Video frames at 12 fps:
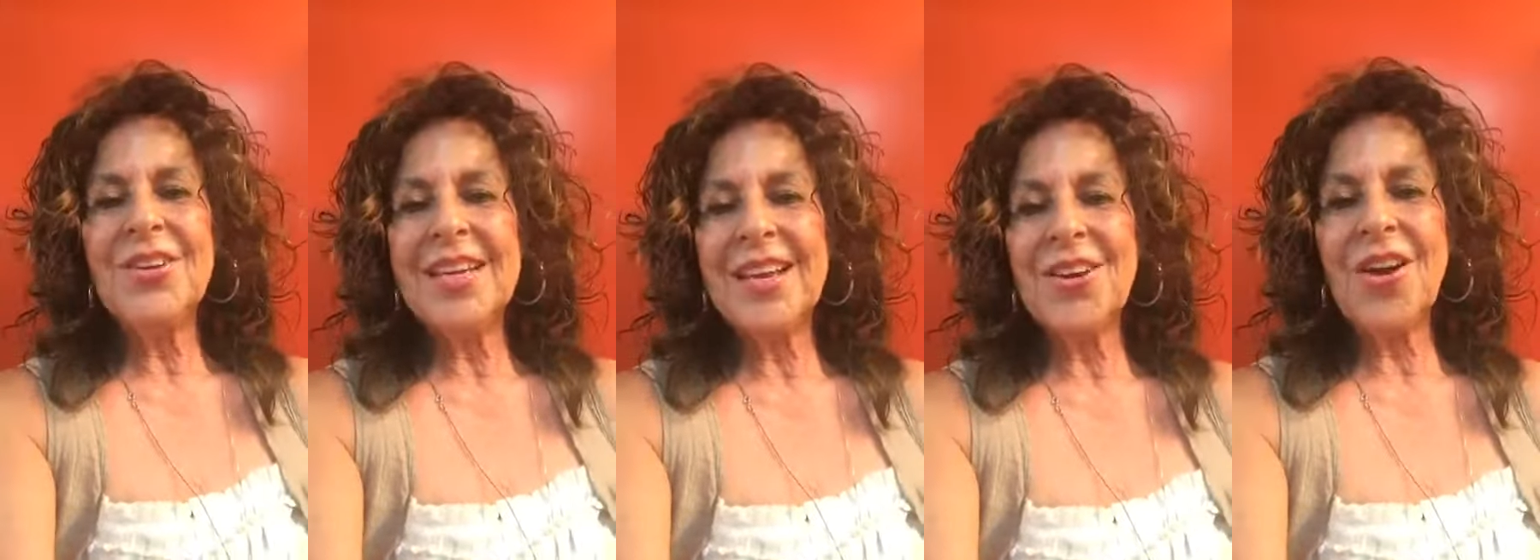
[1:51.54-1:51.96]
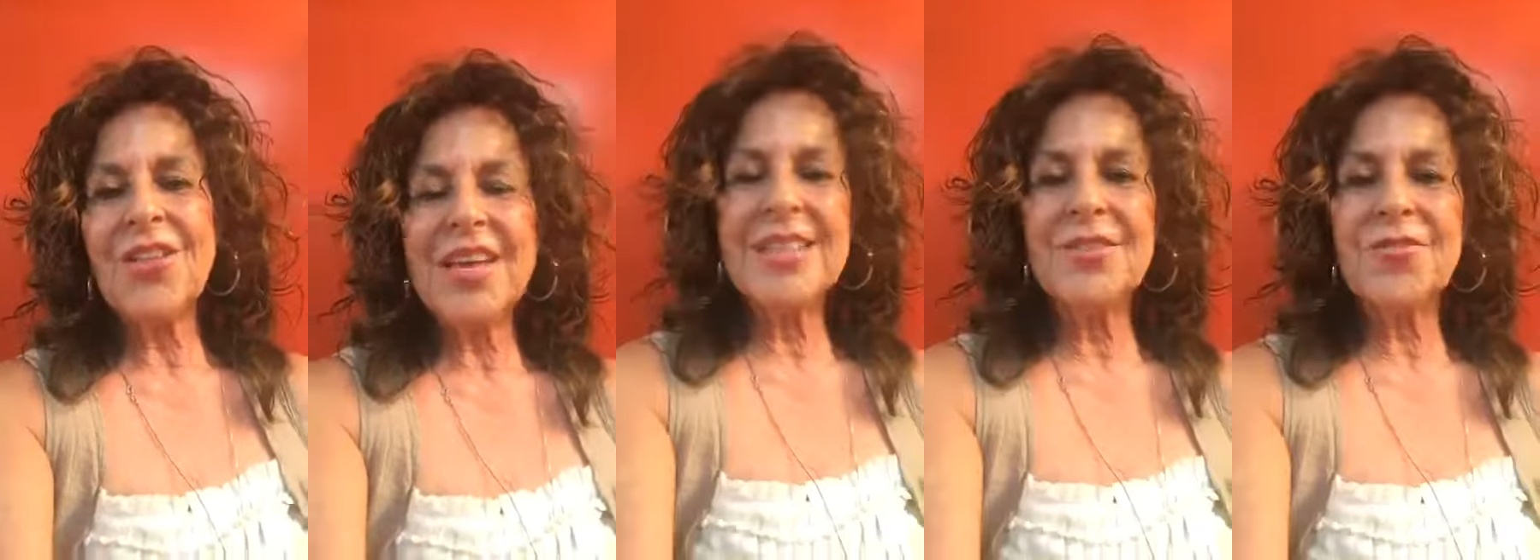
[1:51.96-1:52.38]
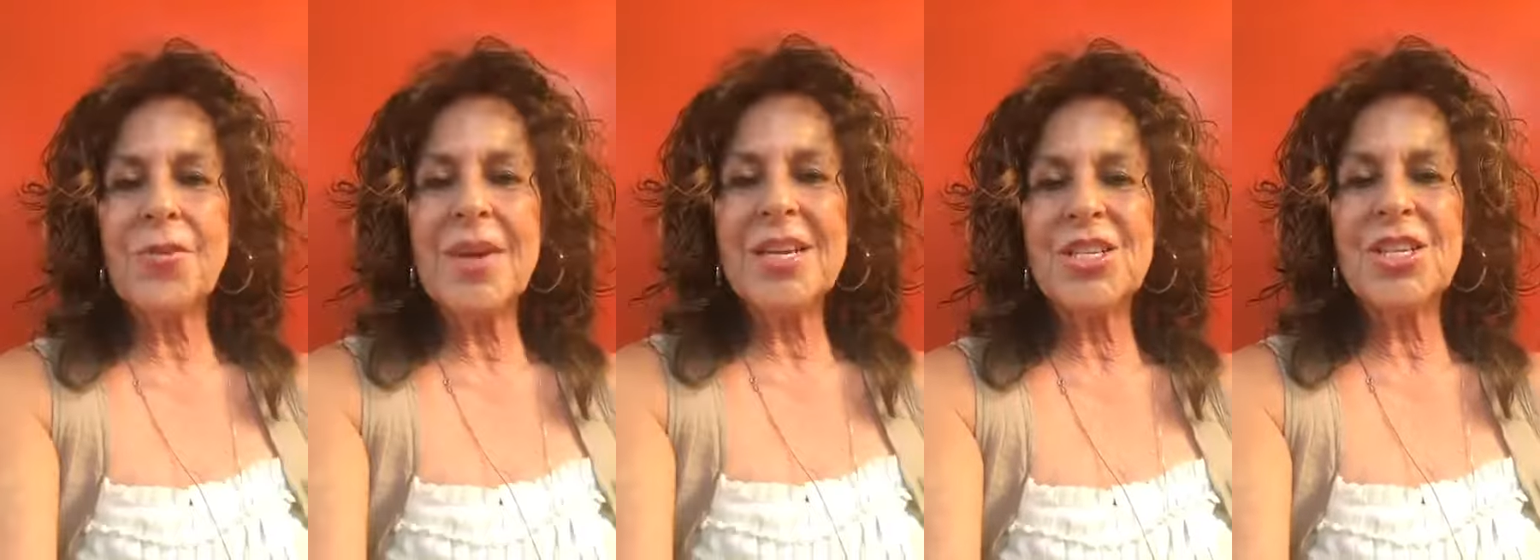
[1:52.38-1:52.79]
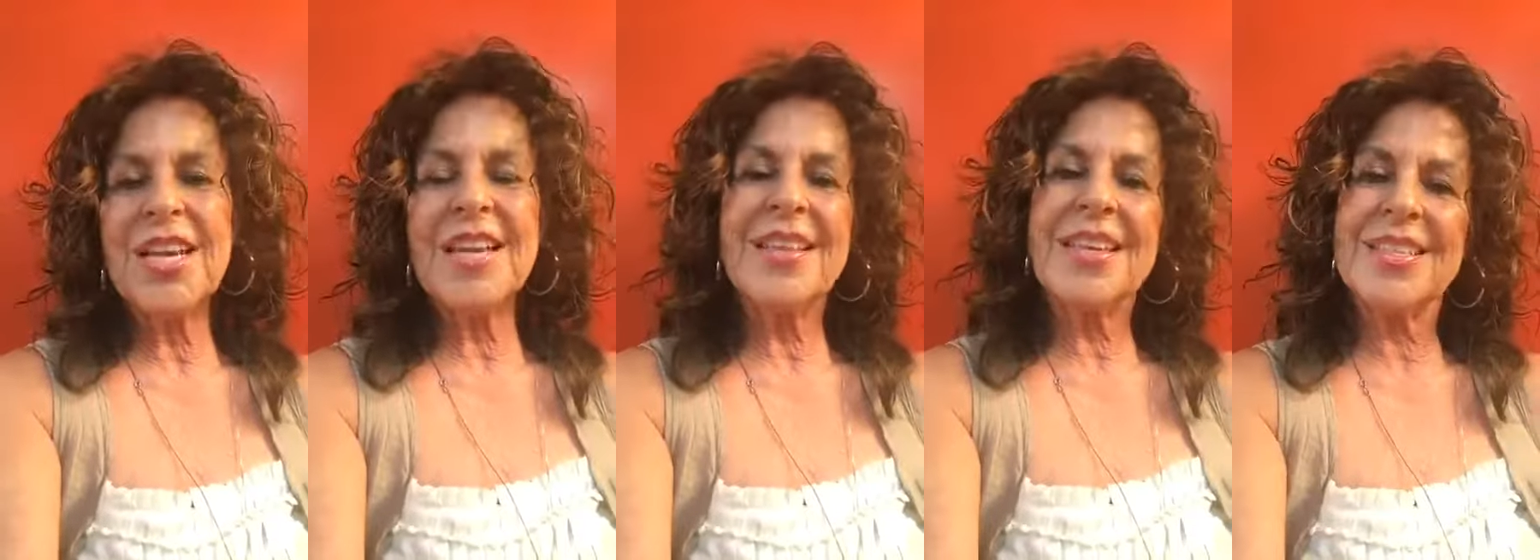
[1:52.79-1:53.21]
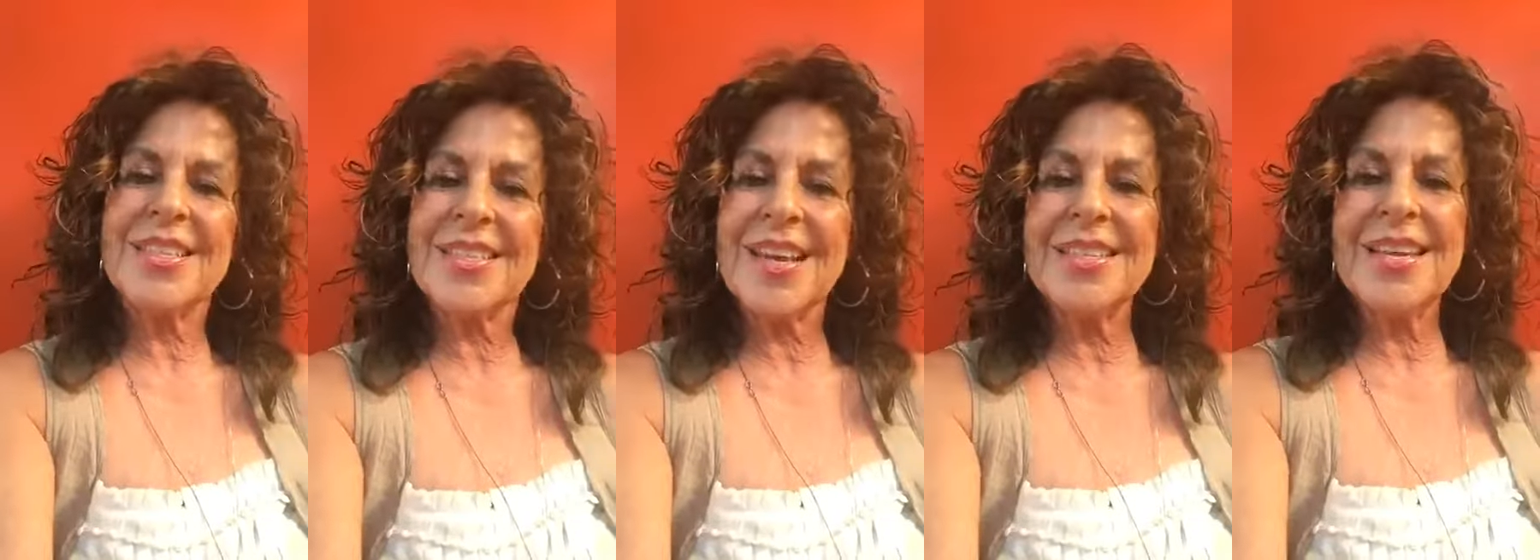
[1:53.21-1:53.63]
You can get all that information. And then
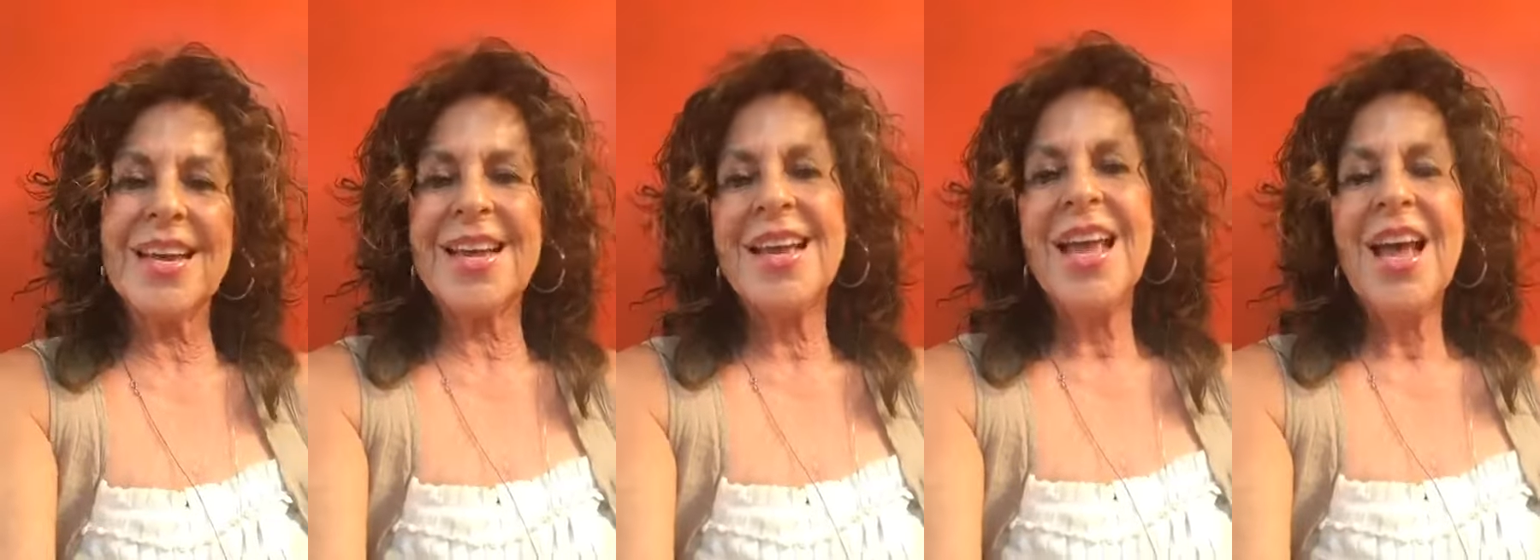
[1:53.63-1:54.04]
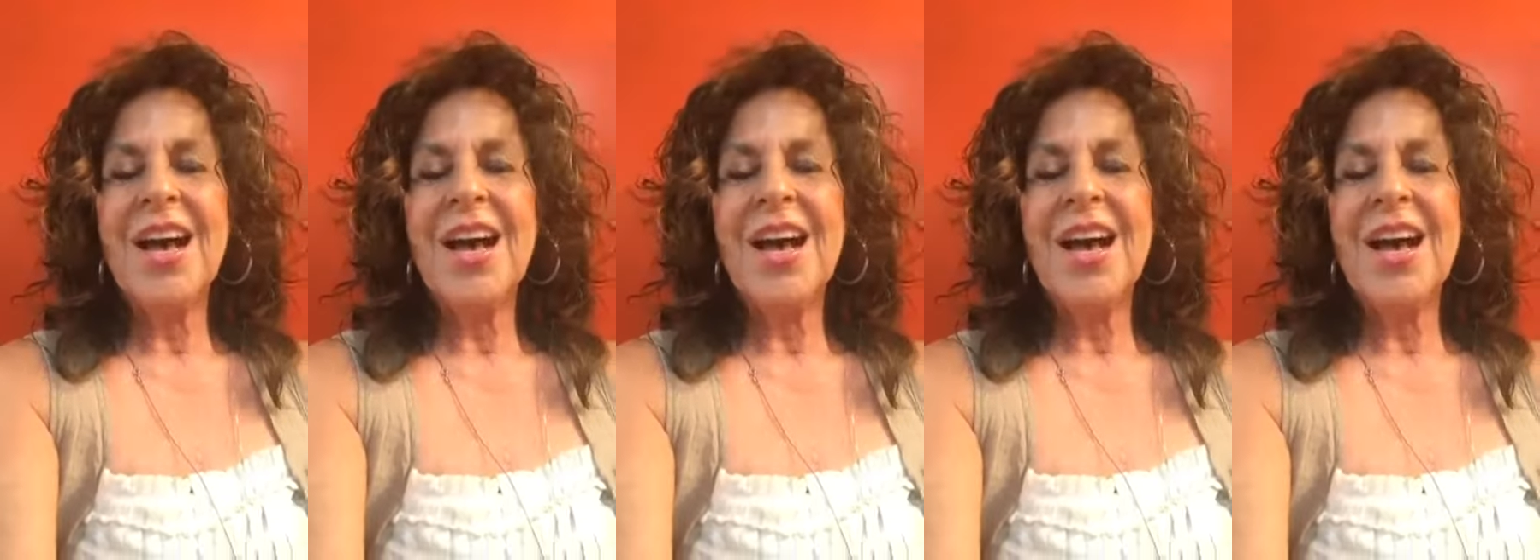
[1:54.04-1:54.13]
Sunday,